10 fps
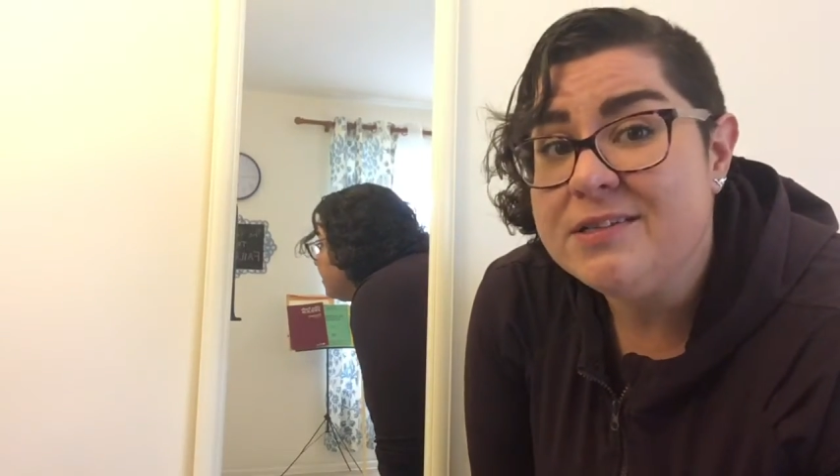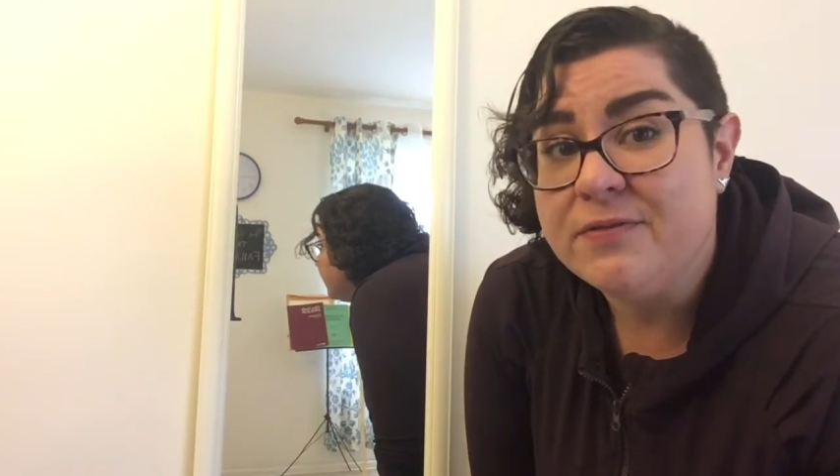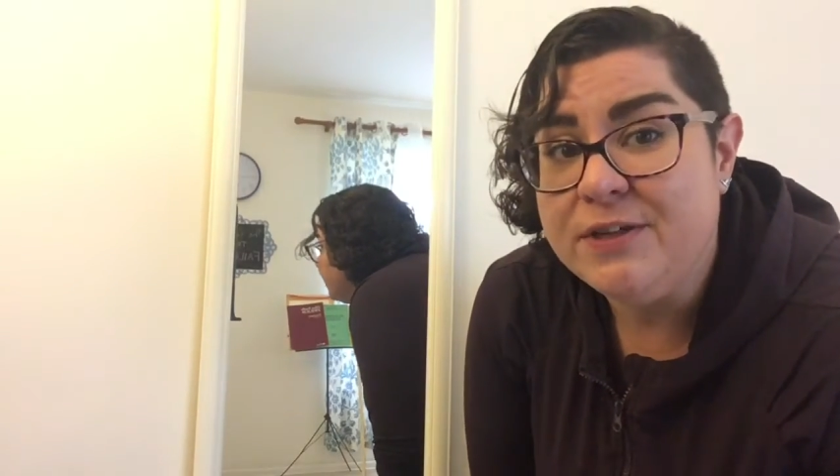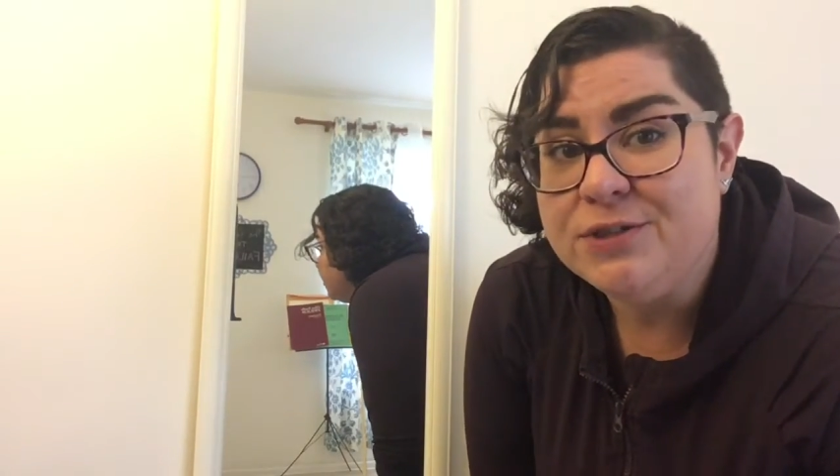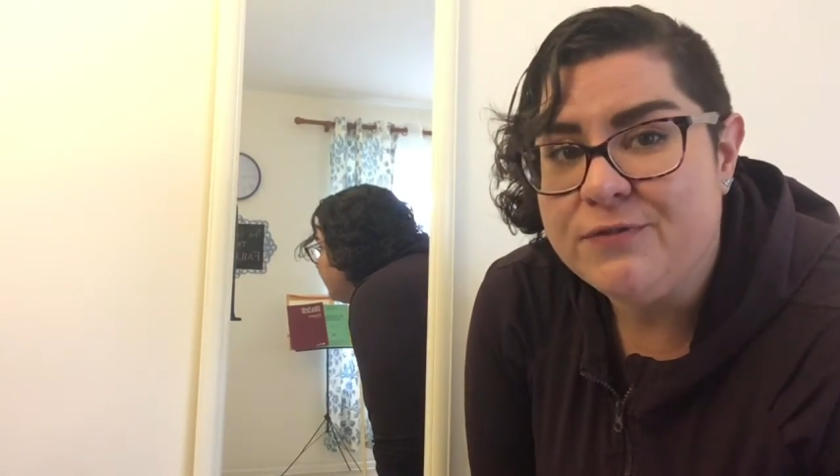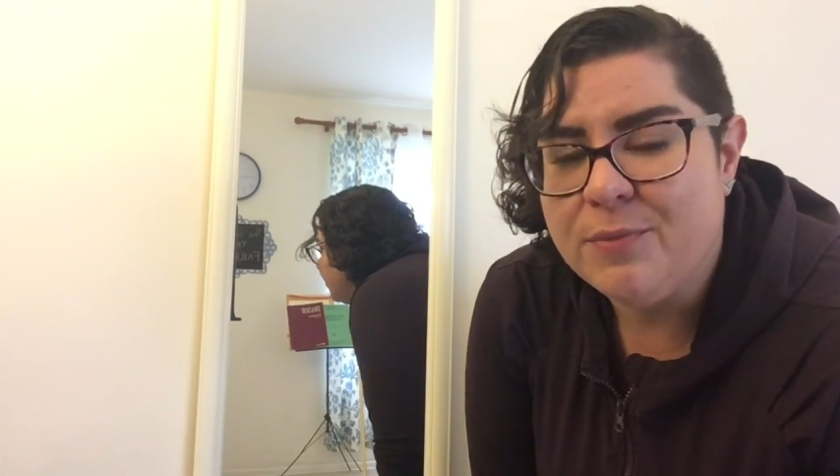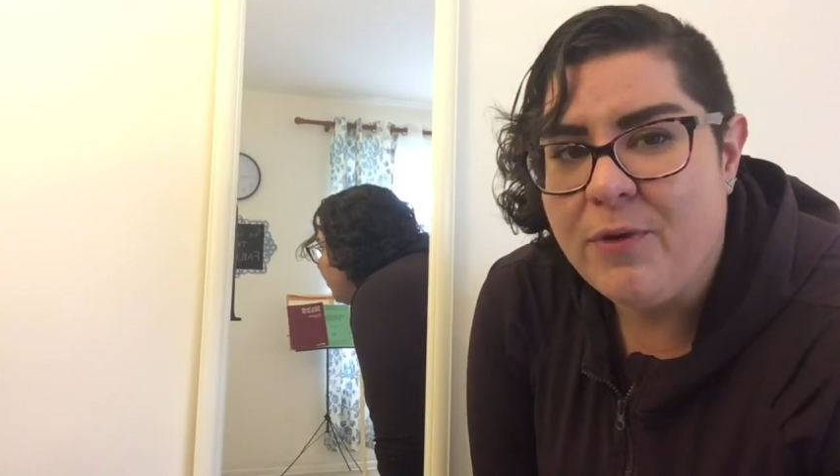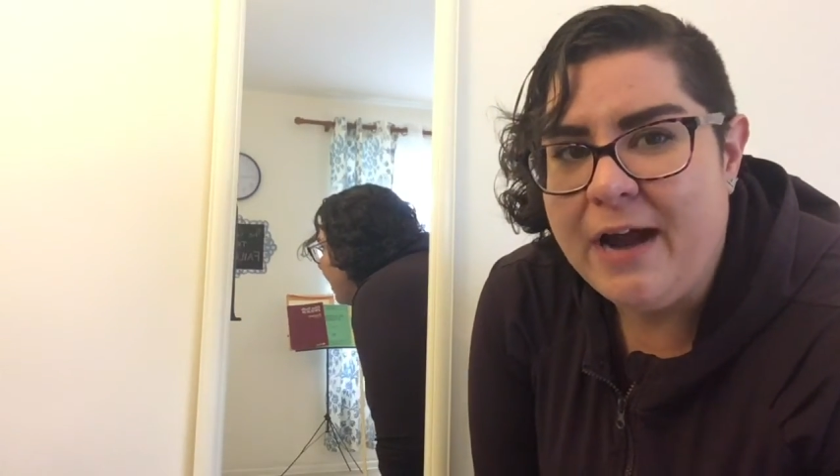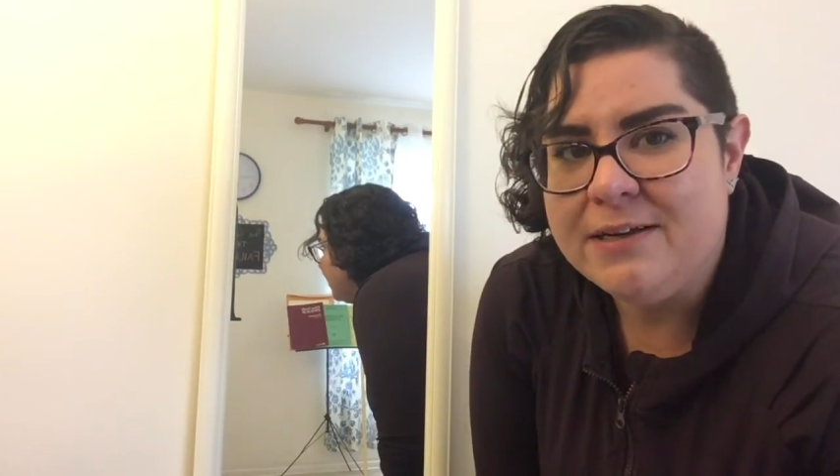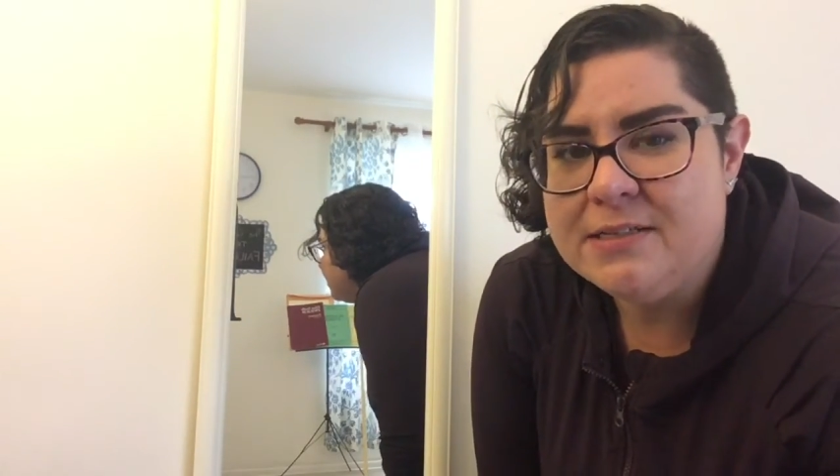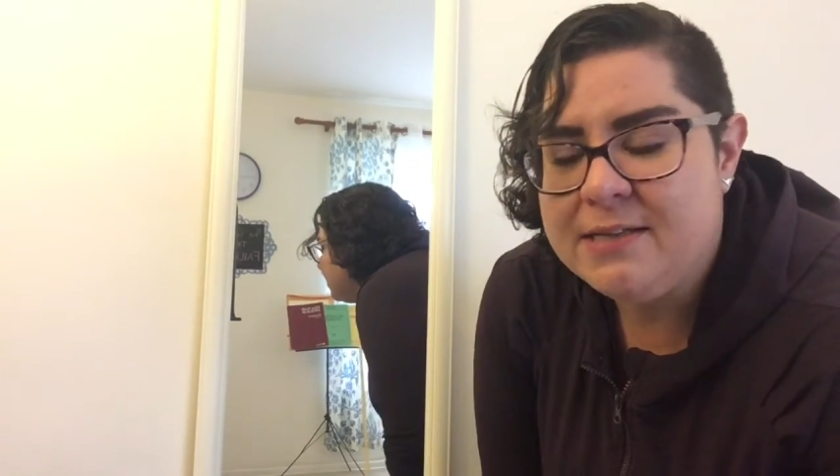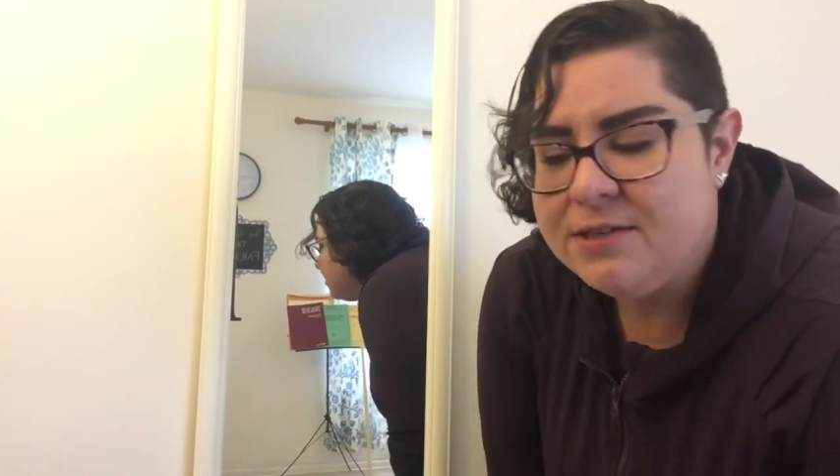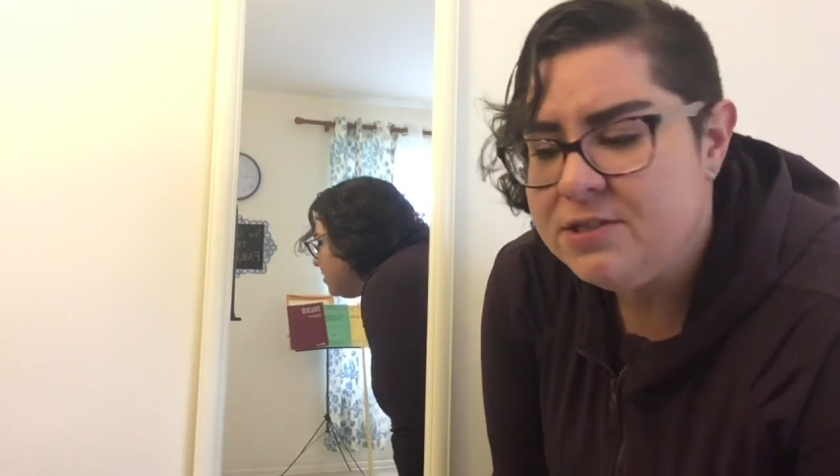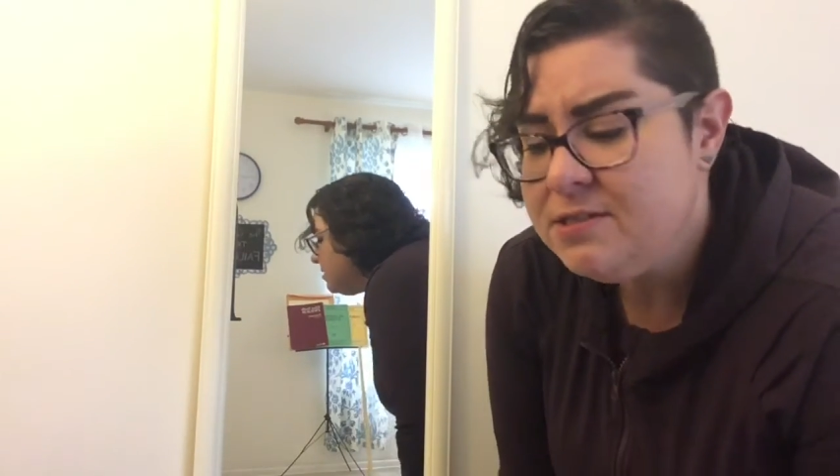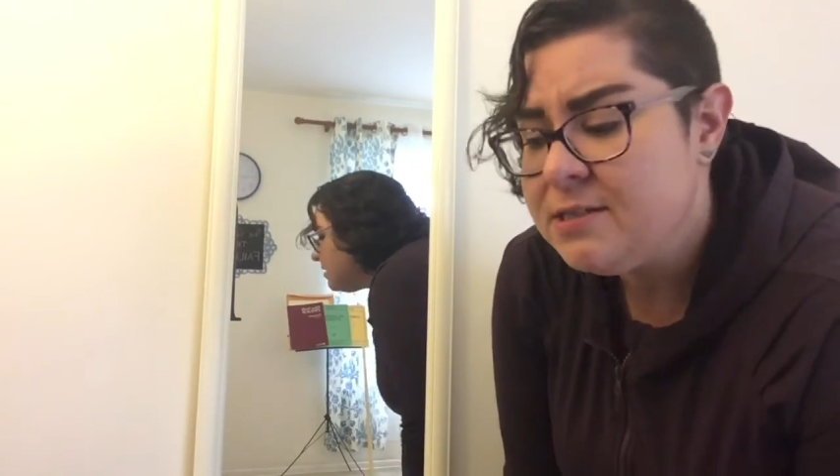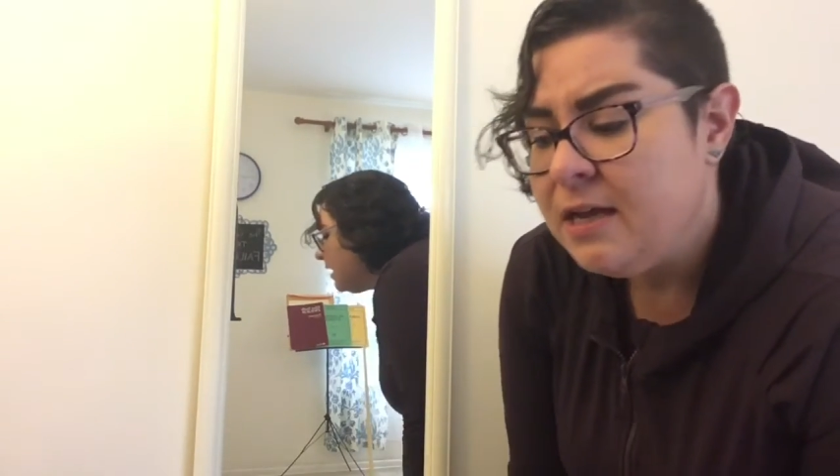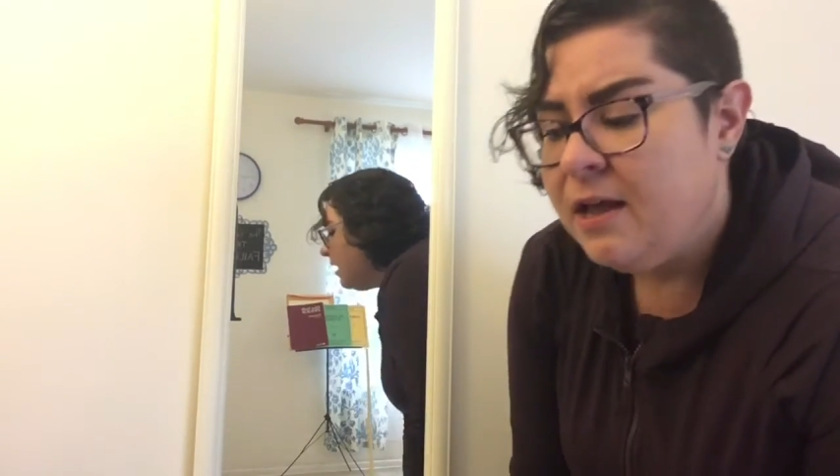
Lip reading: of each of your practice sessions,